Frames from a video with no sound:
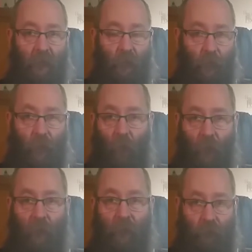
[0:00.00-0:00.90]
until the
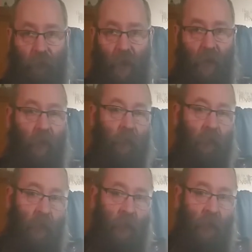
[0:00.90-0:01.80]
corn's
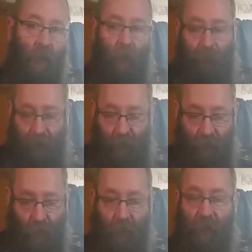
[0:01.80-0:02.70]
done.
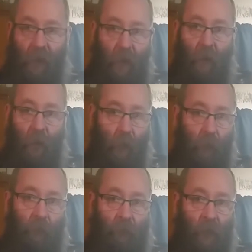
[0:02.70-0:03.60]
Stir it
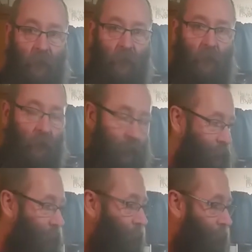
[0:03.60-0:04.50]
together.
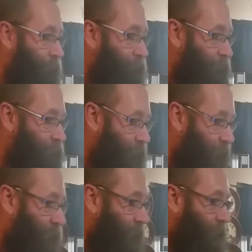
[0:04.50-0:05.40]
So
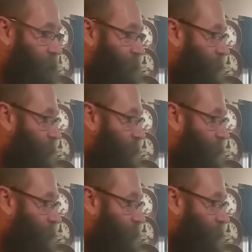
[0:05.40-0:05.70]
let me get,